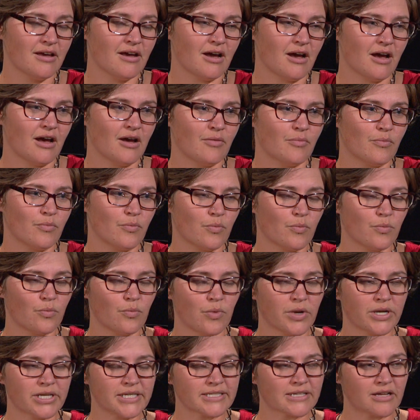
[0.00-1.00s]

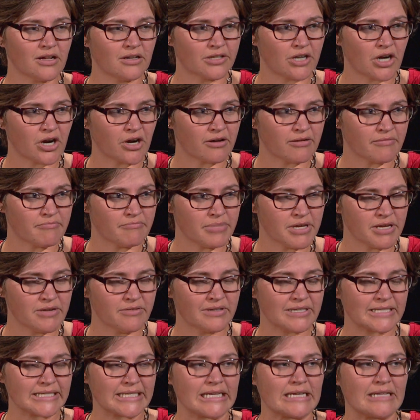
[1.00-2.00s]
One is called RMB
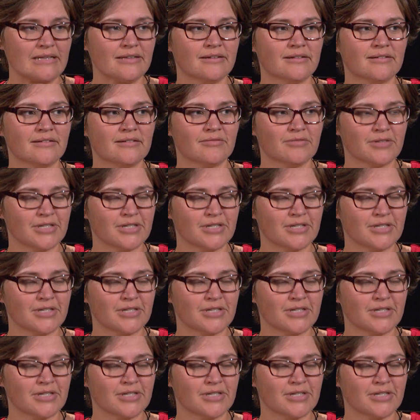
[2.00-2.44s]
Recycling,